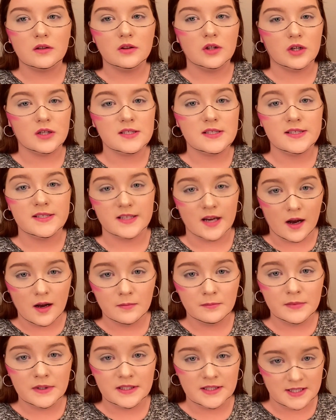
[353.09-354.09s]
looks
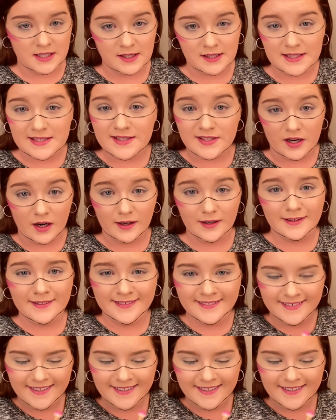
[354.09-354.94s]
dumb until it's done.